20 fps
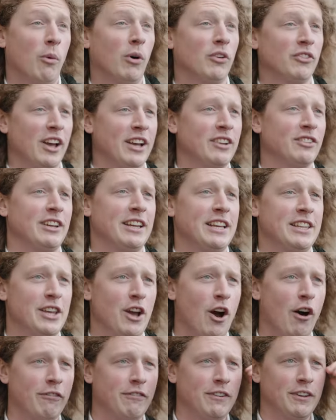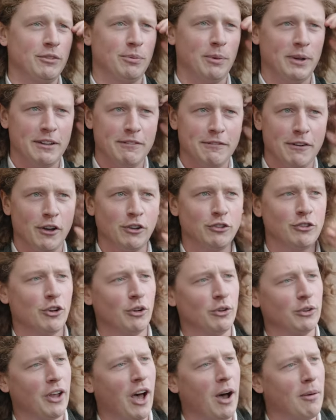was actually in the office when he first
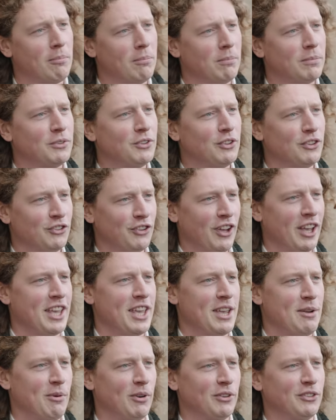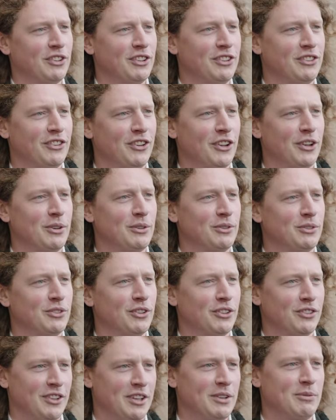called up to say he wanted to
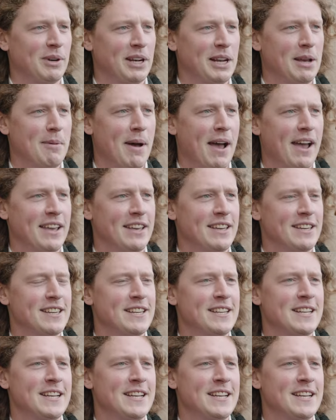succeed William Hague.